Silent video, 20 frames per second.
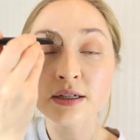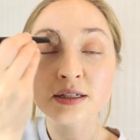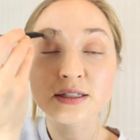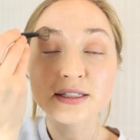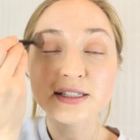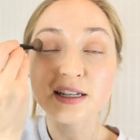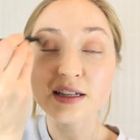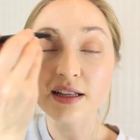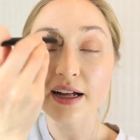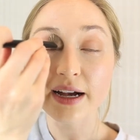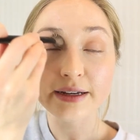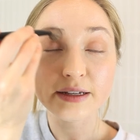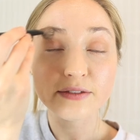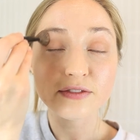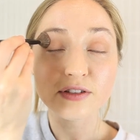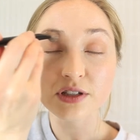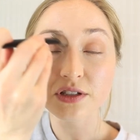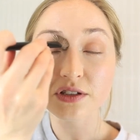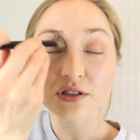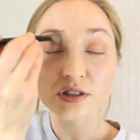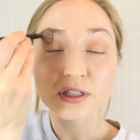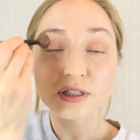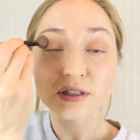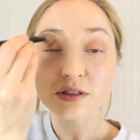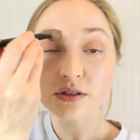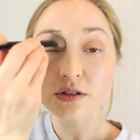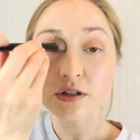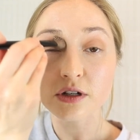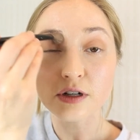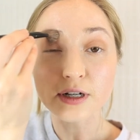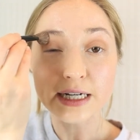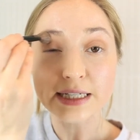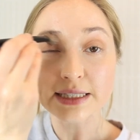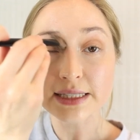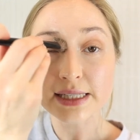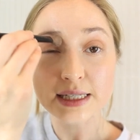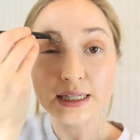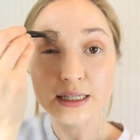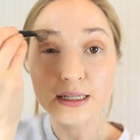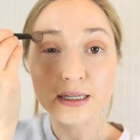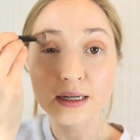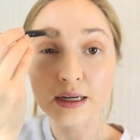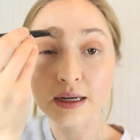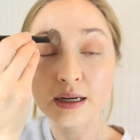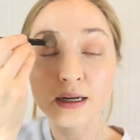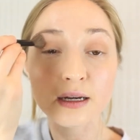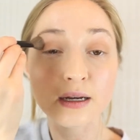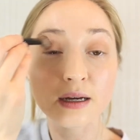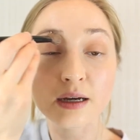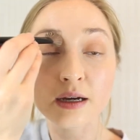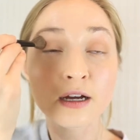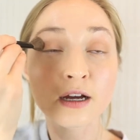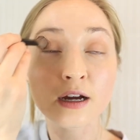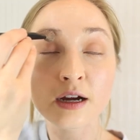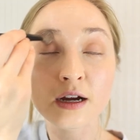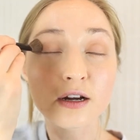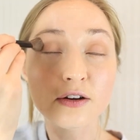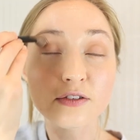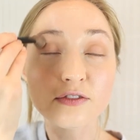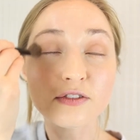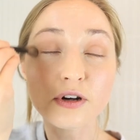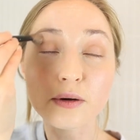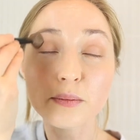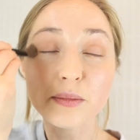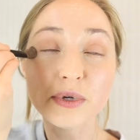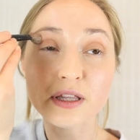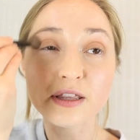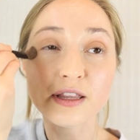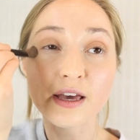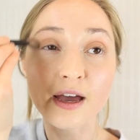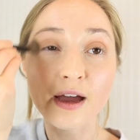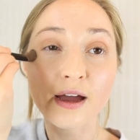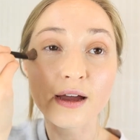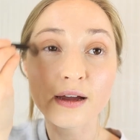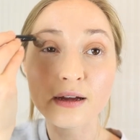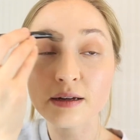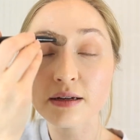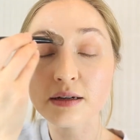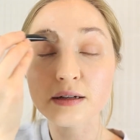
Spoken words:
So like if it looked a little crazy for a bit there,